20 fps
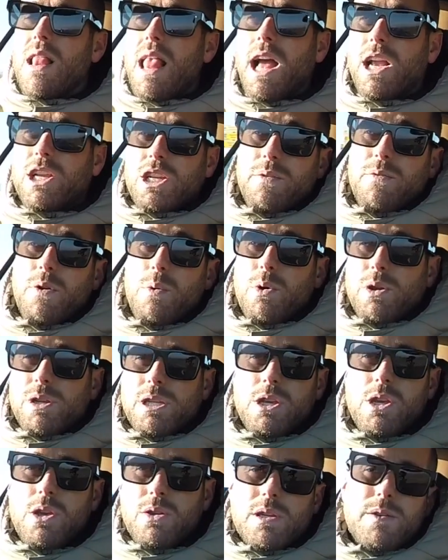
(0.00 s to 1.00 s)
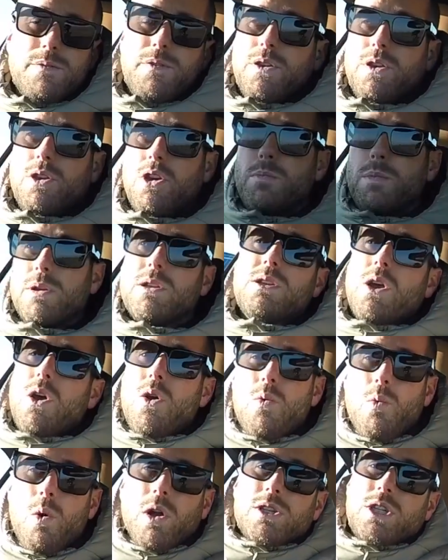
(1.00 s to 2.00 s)
actually, if I wanted to use it for humans,
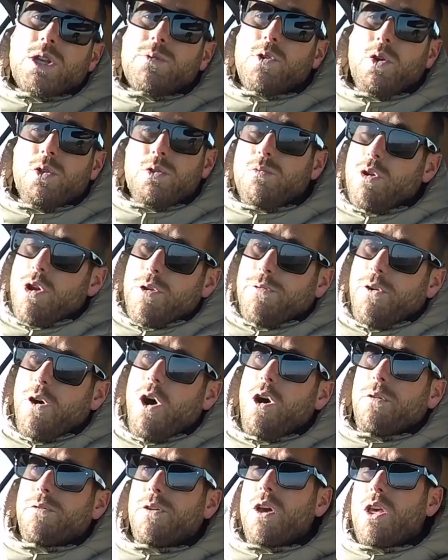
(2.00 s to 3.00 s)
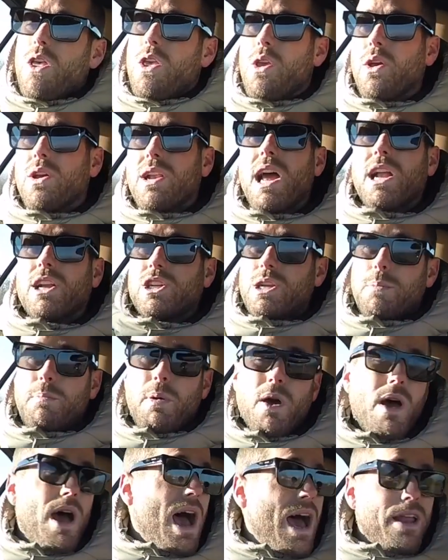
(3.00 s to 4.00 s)
once you've got the roof off, you can actually
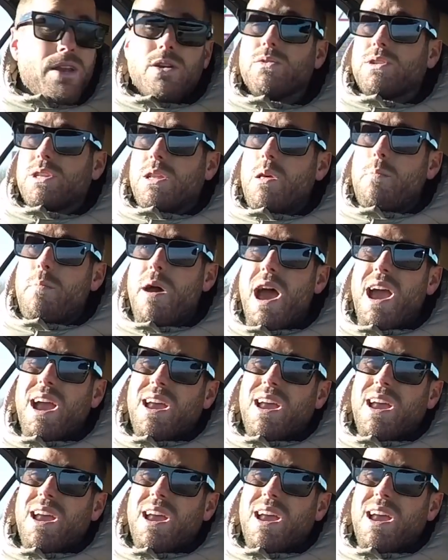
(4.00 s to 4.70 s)
put adults in the back.